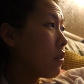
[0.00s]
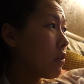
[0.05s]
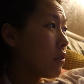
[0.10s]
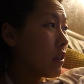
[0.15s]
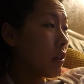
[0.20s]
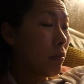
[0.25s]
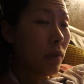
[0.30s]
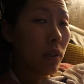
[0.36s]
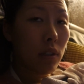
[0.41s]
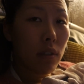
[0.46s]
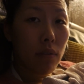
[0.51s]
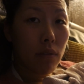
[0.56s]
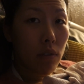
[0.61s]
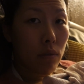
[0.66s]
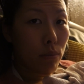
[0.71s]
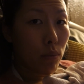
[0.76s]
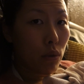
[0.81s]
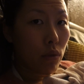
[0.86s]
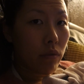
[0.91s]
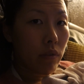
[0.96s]
We're in the middle of
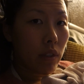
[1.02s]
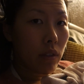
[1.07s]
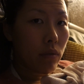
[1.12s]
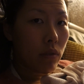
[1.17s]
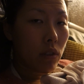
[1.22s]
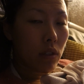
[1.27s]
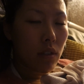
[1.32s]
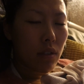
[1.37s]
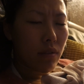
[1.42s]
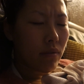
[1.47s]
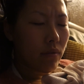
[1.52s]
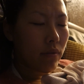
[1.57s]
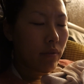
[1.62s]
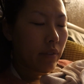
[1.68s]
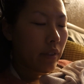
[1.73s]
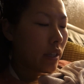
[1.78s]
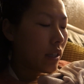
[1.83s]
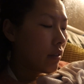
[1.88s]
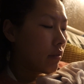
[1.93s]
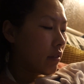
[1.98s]
her movie, which is
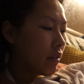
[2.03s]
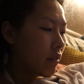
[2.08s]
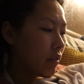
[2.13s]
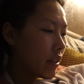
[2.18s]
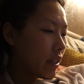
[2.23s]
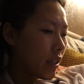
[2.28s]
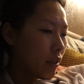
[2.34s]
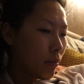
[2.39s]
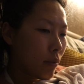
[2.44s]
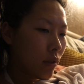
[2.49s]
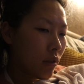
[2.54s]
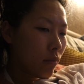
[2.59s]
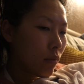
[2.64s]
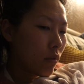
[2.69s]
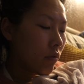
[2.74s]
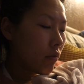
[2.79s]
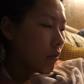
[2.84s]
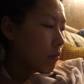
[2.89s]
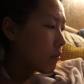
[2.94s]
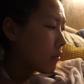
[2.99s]
fine. We don't care about her
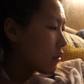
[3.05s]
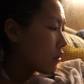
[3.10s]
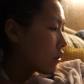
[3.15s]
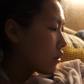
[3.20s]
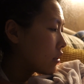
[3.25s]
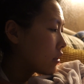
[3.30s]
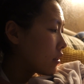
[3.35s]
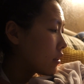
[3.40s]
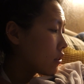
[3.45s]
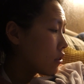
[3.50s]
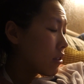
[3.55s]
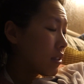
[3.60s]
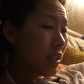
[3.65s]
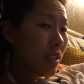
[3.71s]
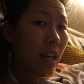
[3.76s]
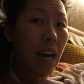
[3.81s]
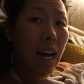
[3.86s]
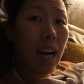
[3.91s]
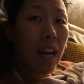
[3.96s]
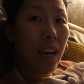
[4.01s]
movie, but she's
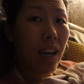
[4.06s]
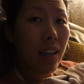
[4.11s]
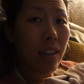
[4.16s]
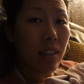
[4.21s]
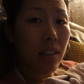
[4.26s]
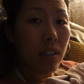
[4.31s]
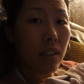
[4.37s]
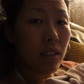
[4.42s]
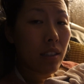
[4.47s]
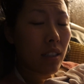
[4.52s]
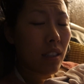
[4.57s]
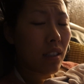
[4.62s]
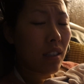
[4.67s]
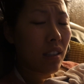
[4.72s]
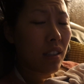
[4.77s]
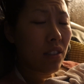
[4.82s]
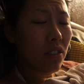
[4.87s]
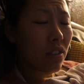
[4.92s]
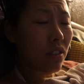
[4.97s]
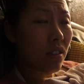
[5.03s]
just hot.
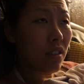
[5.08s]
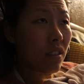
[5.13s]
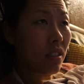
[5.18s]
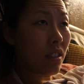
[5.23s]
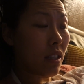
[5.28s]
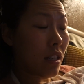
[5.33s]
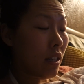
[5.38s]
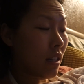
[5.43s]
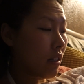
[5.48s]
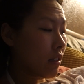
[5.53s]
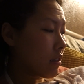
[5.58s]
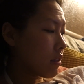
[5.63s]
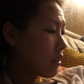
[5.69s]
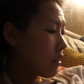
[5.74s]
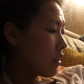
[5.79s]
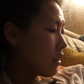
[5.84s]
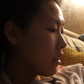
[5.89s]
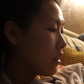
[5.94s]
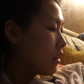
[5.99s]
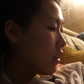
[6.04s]
Teething just stinks.
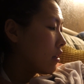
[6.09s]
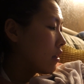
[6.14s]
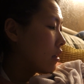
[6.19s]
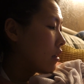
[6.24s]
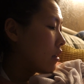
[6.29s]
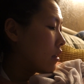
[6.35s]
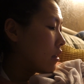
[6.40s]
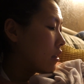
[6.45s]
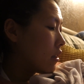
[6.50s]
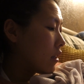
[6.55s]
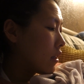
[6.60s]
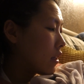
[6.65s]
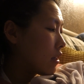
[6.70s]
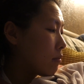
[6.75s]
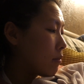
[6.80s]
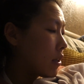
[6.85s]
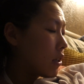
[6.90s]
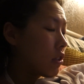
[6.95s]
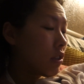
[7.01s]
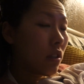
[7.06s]
Like I
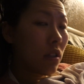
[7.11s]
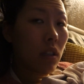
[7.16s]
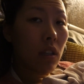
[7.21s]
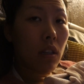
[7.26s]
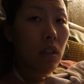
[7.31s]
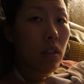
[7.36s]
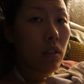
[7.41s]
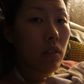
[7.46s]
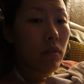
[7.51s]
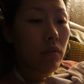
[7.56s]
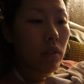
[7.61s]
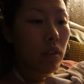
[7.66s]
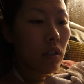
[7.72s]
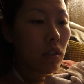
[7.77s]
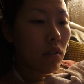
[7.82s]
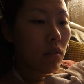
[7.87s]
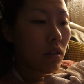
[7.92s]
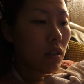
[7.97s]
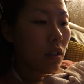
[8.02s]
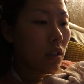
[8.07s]
mentioned in another
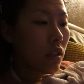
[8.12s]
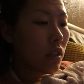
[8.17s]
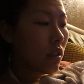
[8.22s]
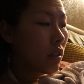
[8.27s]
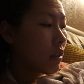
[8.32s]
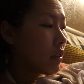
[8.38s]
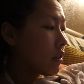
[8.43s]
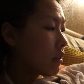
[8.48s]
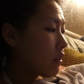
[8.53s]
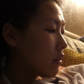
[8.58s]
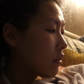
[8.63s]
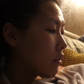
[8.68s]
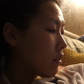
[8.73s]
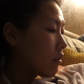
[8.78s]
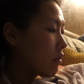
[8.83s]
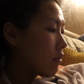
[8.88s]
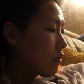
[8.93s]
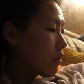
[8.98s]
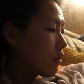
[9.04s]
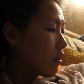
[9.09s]
video, like
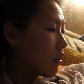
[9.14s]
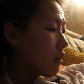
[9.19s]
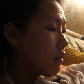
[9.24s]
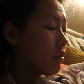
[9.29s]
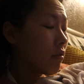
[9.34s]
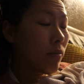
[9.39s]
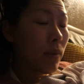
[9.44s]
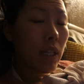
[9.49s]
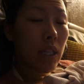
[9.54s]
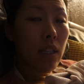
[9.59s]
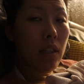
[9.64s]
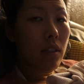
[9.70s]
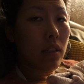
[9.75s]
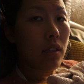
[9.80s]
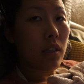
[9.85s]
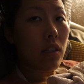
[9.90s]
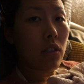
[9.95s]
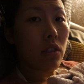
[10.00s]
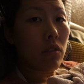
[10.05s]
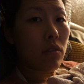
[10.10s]
all of my
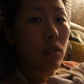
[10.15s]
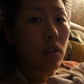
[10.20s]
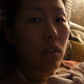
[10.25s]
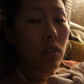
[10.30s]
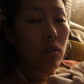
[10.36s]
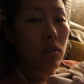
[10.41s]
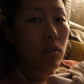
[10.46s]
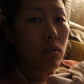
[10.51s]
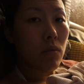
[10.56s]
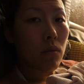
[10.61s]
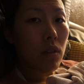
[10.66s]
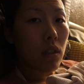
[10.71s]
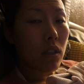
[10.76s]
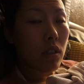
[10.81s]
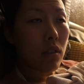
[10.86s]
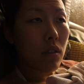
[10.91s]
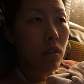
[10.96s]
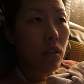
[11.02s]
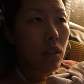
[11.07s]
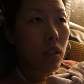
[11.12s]
kids at two years, when they
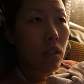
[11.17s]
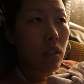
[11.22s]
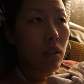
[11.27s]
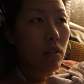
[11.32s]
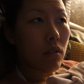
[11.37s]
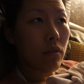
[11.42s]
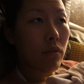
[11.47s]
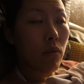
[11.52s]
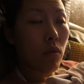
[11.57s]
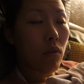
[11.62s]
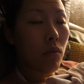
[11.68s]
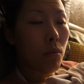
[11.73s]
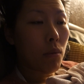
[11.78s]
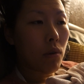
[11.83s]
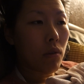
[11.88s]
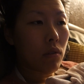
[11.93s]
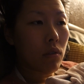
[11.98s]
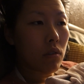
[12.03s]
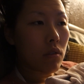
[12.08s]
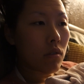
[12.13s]
started getting their four
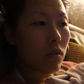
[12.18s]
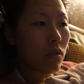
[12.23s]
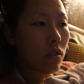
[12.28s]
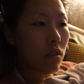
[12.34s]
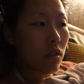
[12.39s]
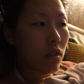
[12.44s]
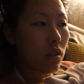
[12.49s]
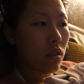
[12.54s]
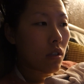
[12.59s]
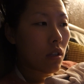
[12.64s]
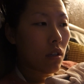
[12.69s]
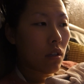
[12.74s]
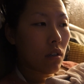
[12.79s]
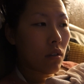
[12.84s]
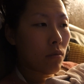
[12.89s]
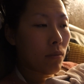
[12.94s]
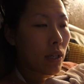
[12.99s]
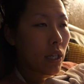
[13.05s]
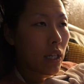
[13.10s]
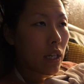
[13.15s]
molars, just
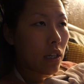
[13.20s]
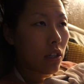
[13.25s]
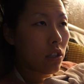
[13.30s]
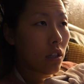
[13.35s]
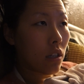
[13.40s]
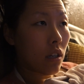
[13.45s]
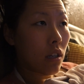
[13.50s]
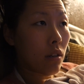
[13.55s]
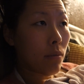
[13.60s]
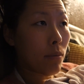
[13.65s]
oh my gosh, I hit